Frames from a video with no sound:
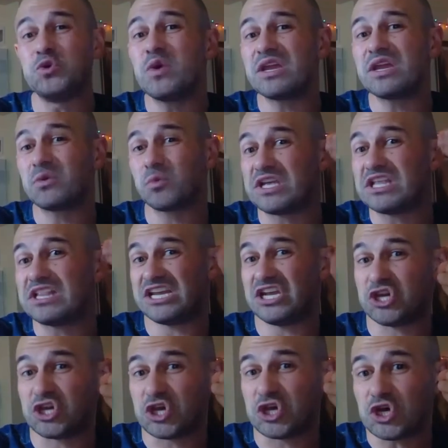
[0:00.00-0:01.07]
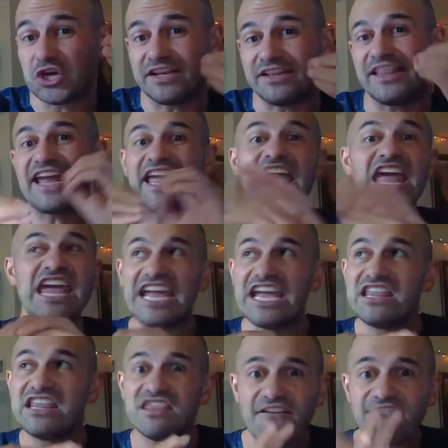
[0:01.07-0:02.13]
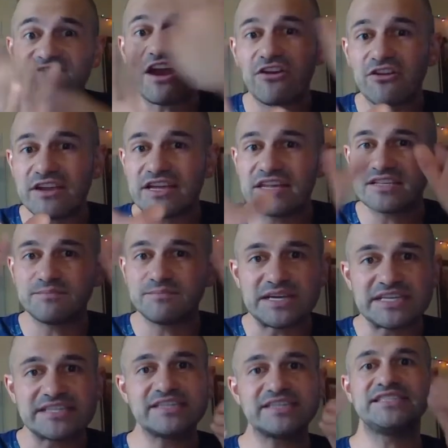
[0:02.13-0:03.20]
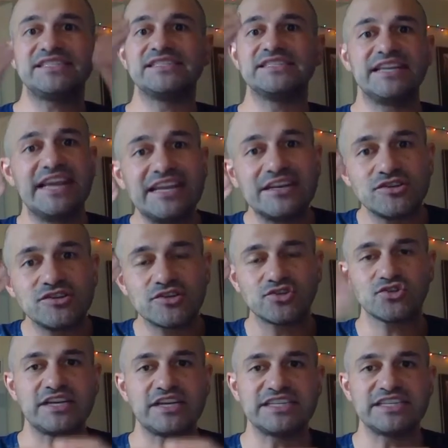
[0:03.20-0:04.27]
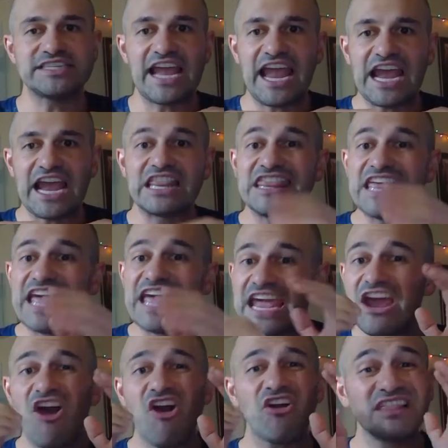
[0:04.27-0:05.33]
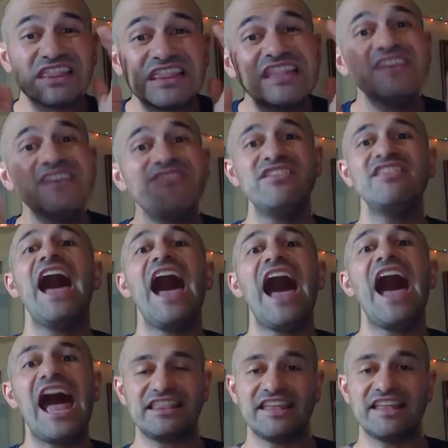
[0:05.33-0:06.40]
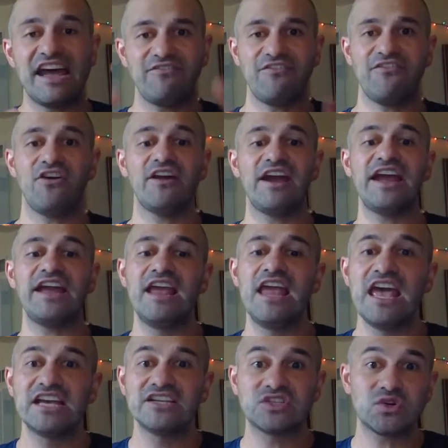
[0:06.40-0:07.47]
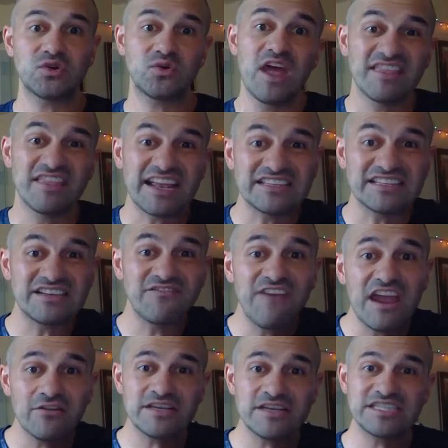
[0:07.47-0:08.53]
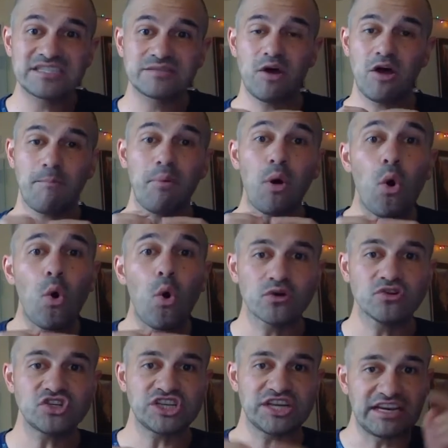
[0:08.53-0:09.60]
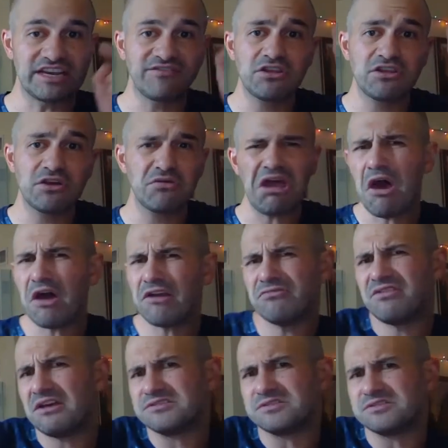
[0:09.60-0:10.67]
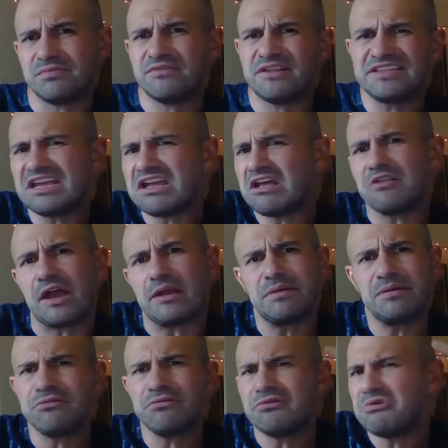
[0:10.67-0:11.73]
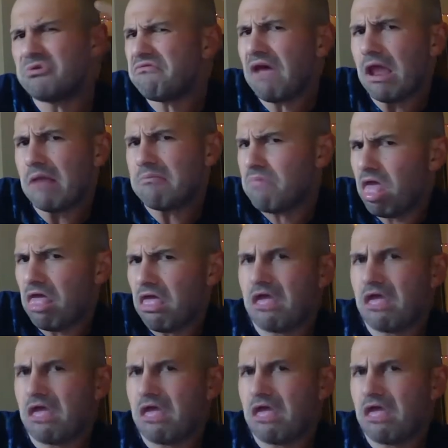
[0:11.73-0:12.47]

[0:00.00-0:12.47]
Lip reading: doing really good, like in the various businesses and industries, and they are living the high life. All right. So that is a very small portion, even though 100,000 people, that's like a lot of people that are doing fine.